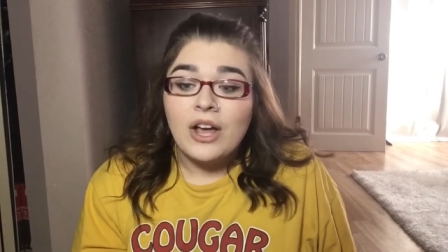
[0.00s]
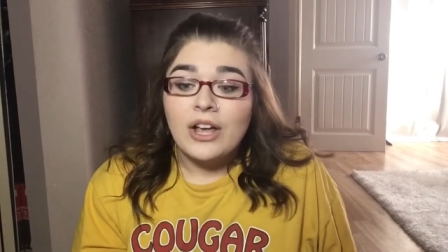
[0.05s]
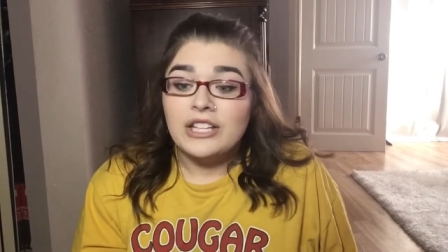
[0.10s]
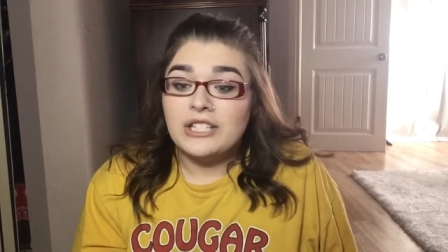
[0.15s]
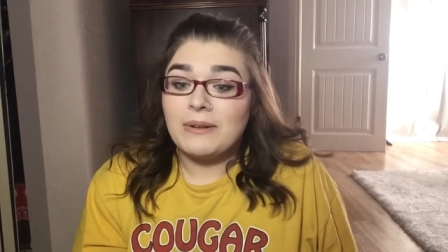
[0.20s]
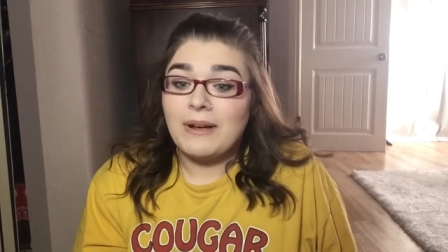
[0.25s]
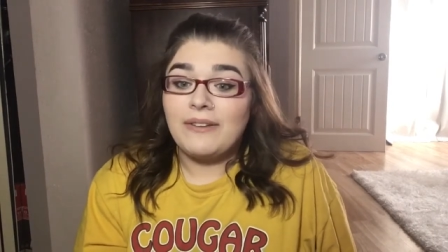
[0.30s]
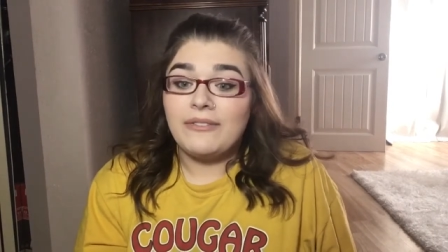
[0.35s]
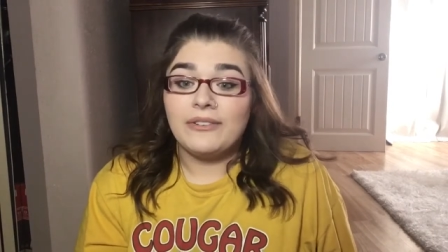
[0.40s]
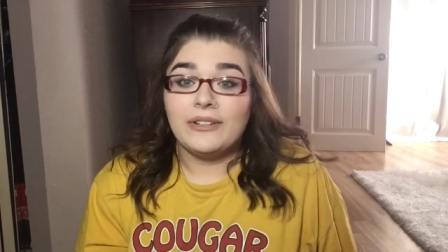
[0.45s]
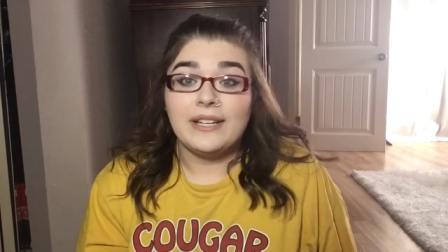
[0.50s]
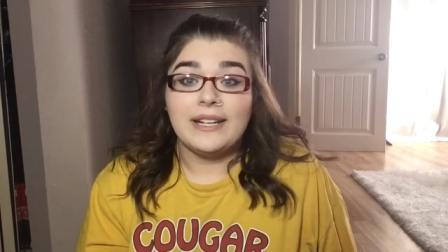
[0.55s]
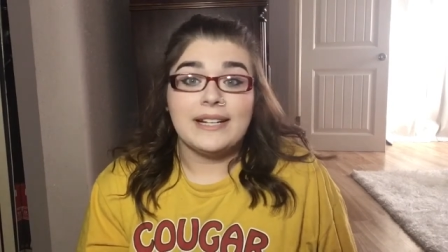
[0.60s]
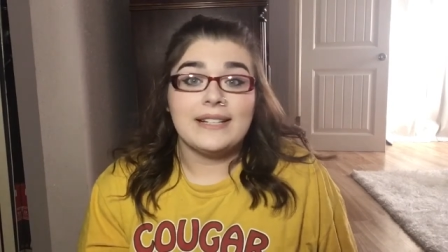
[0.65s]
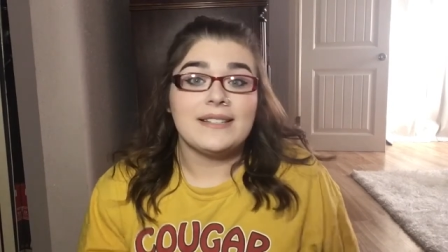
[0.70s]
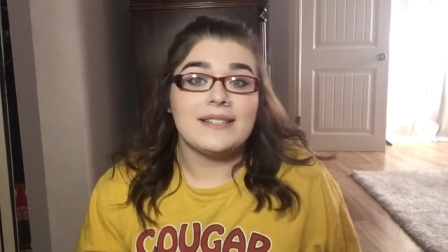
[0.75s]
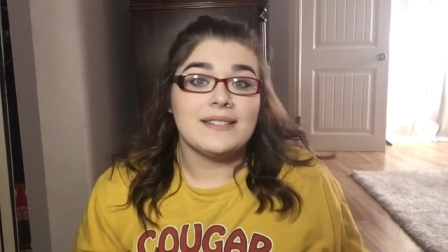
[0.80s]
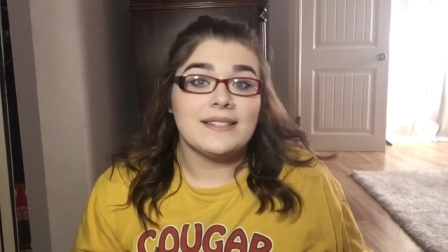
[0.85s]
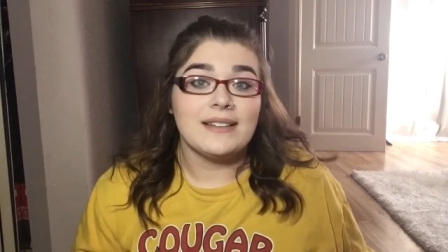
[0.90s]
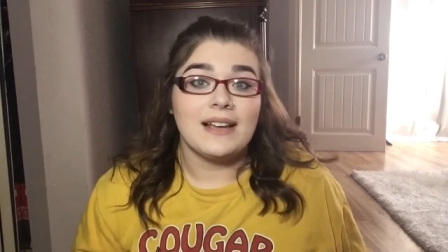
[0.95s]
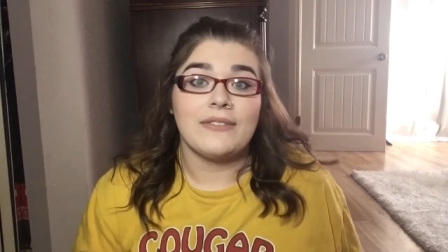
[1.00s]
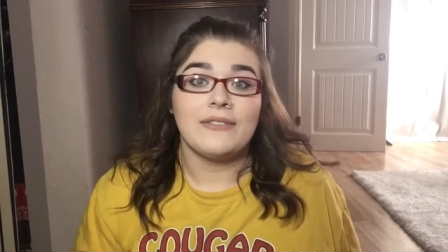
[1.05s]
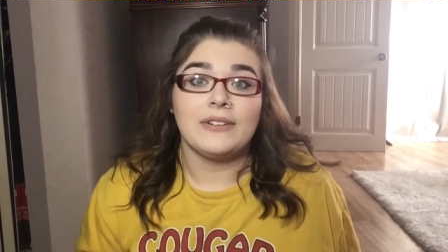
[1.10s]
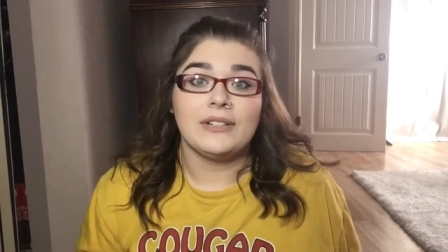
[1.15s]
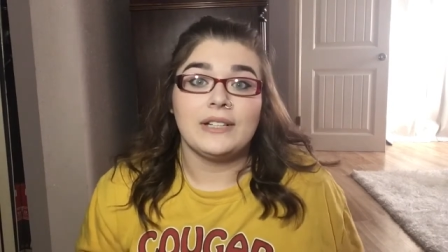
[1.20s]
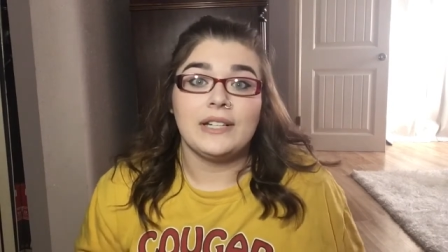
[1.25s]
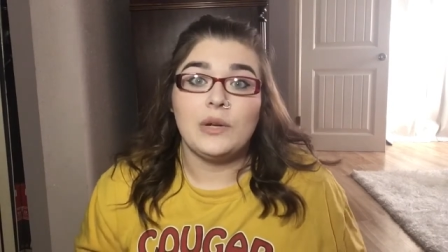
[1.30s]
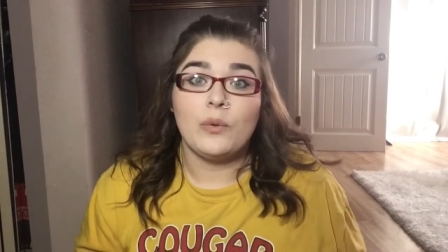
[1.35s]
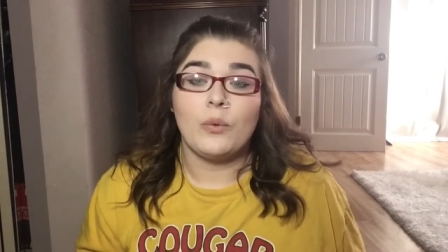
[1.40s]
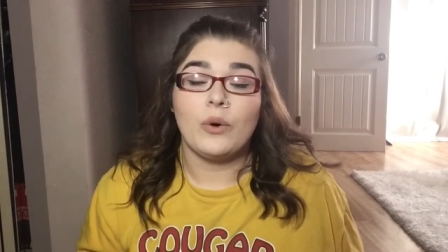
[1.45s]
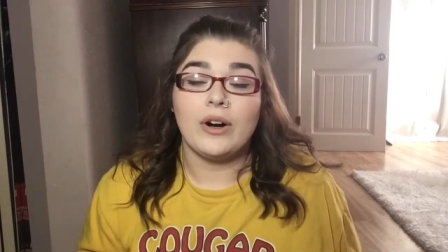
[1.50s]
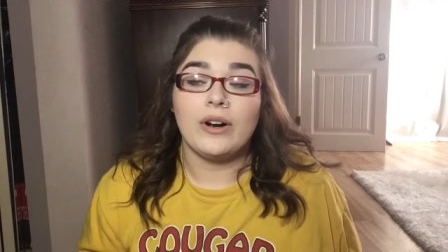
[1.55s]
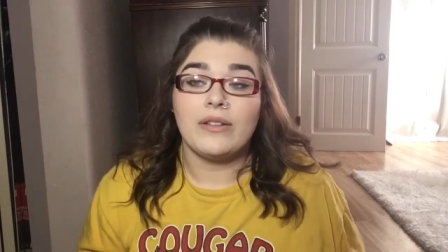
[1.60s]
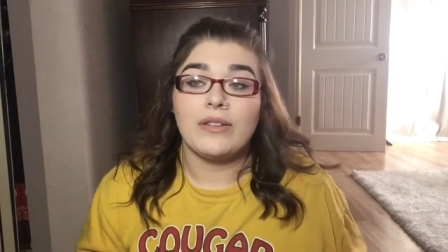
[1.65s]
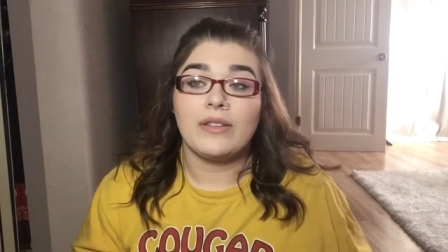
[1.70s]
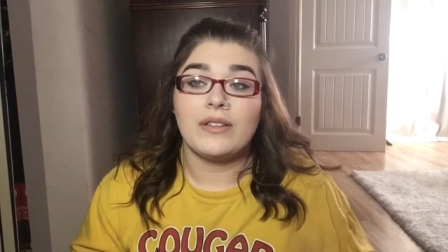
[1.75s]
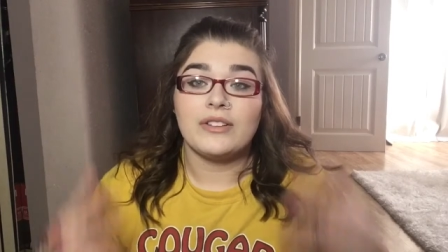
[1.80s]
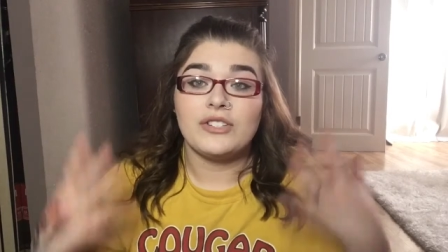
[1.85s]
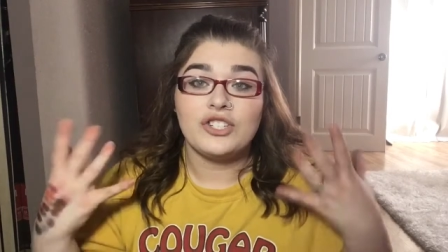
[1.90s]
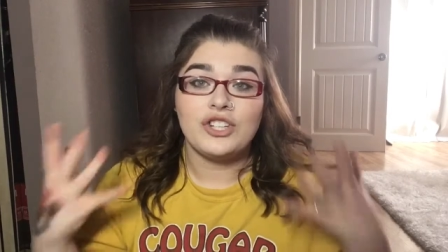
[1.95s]
so I feel like it's definitely
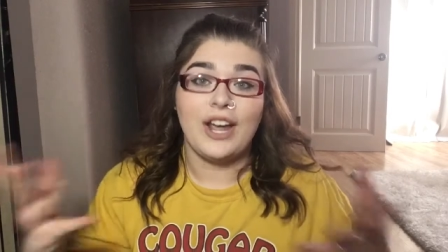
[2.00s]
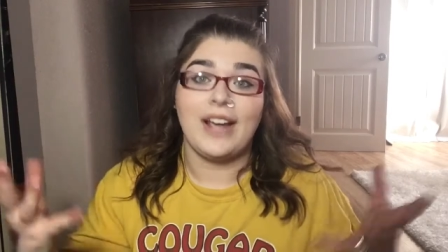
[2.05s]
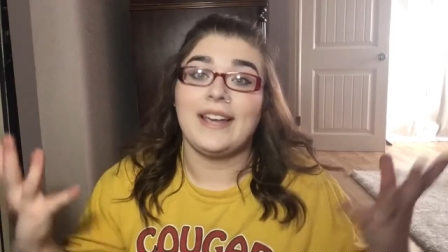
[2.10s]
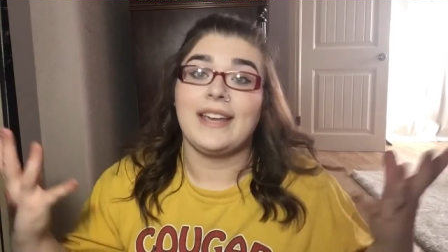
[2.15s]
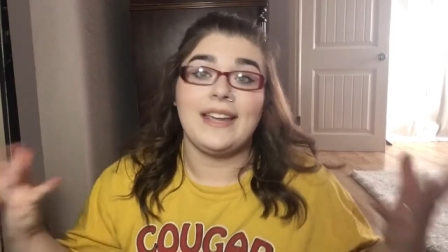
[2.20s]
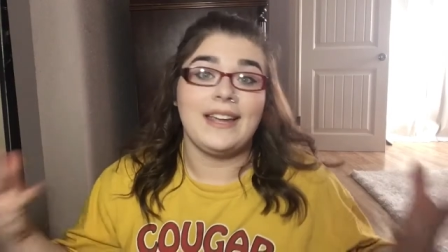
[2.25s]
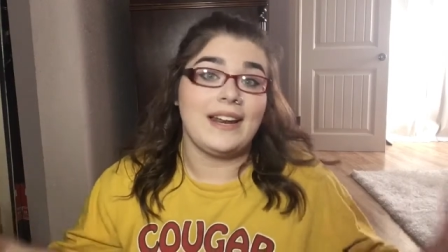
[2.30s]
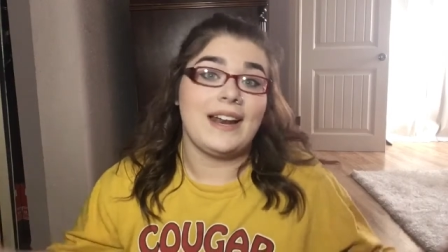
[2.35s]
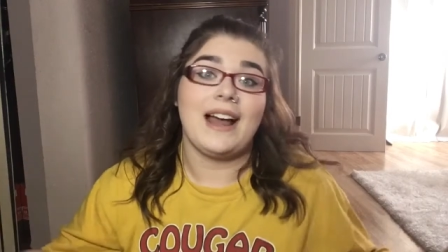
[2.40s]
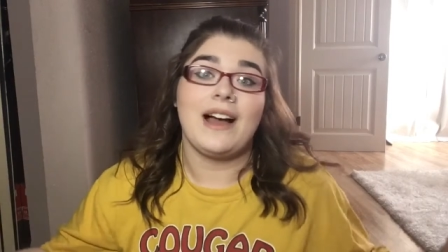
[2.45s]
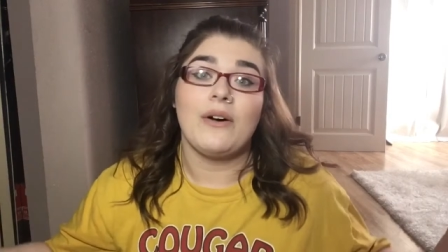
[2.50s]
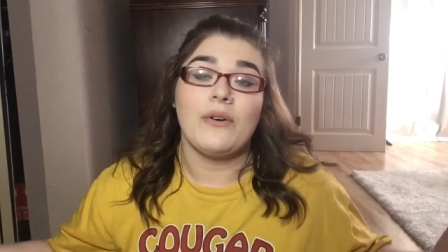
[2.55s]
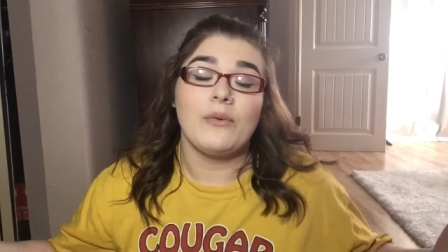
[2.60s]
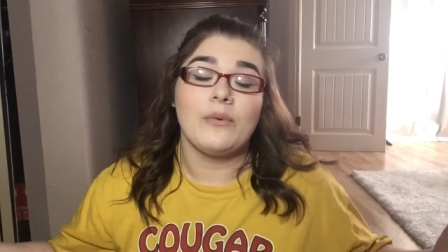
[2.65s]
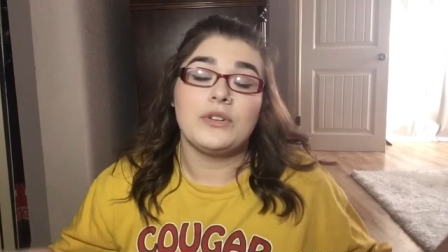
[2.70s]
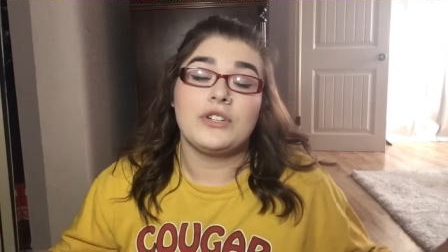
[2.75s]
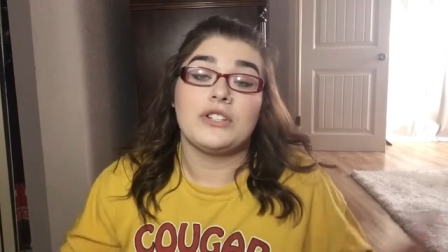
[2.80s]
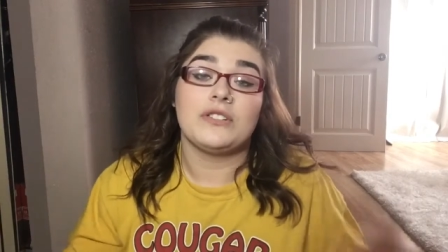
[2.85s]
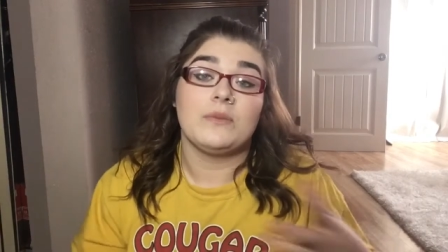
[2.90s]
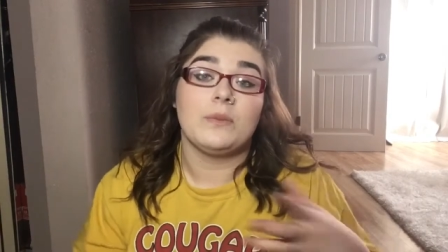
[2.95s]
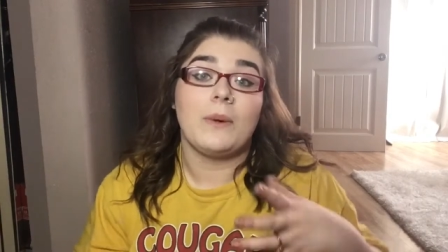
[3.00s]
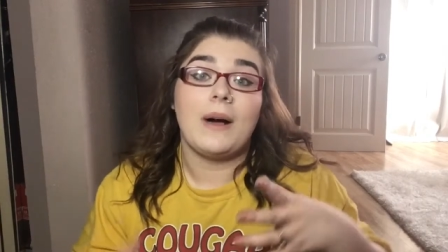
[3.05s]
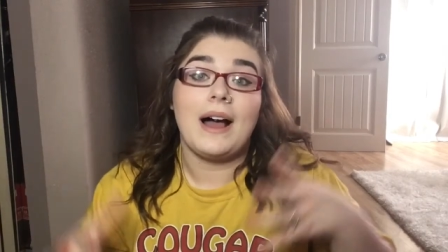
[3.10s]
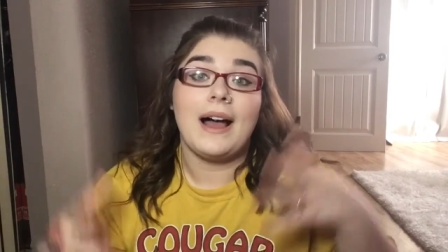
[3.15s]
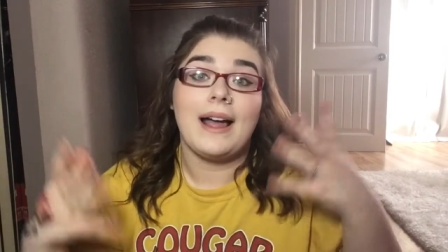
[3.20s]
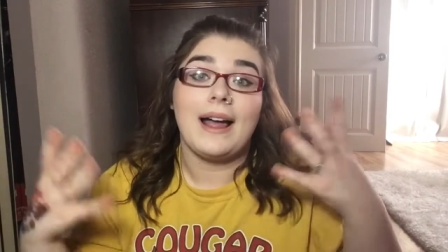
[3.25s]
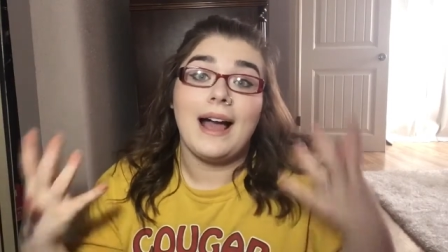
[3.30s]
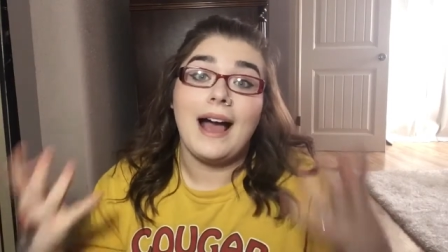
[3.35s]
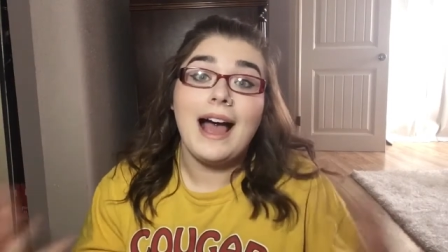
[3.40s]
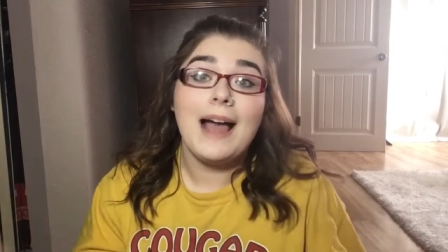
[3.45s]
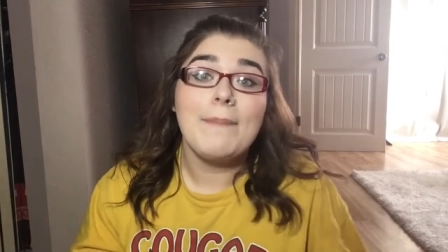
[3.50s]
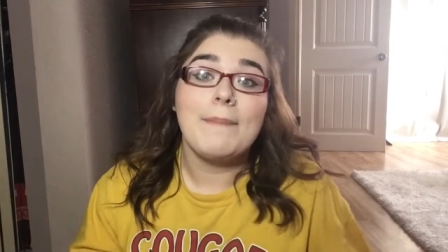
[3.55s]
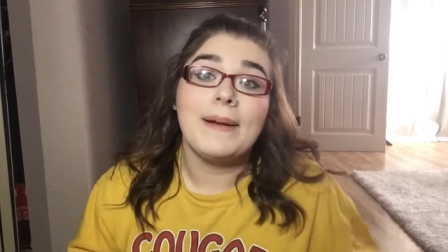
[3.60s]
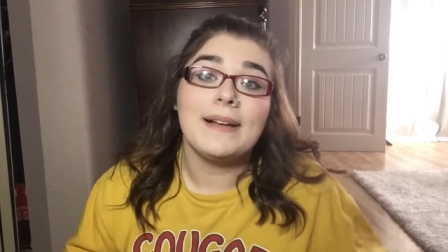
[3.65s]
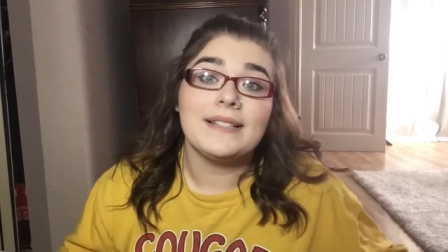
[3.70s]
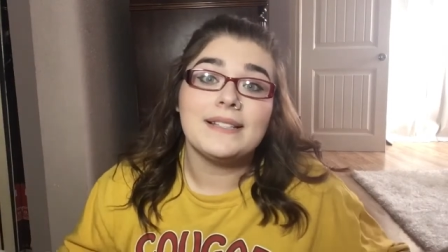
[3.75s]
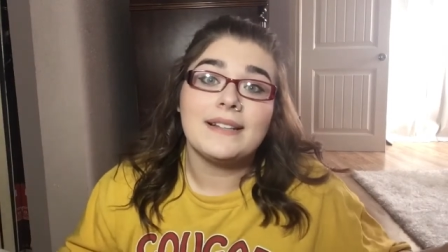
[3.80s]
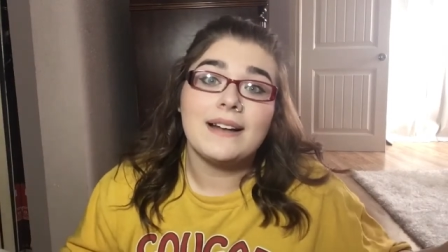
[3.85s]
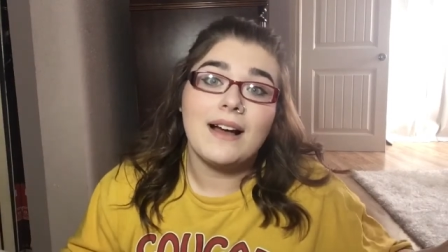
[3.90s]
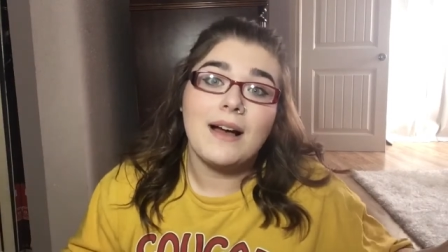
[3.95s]
worth checking it out, which is why I
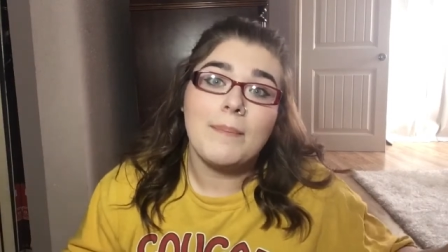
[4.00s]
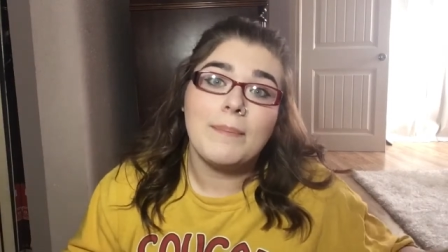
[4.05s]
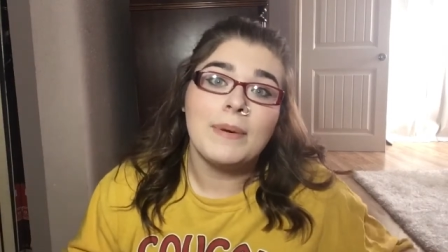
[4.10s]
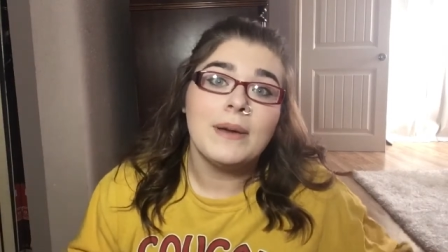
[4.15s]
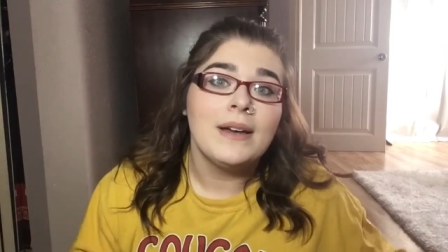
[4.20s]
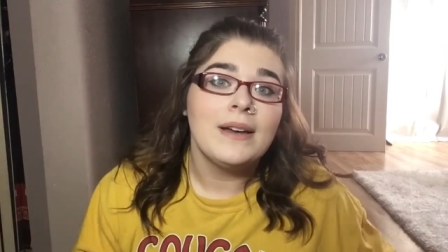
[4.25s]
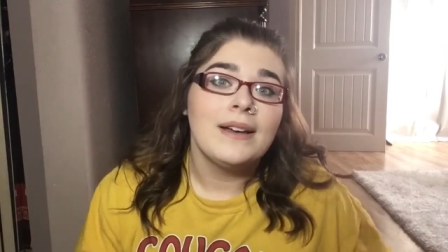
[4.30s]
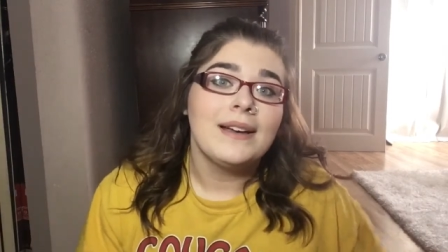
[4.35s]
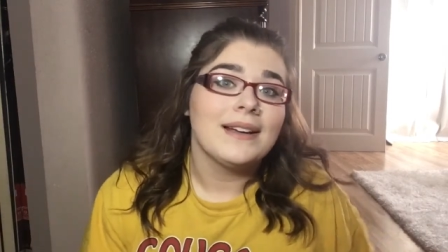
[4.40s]
picked it up,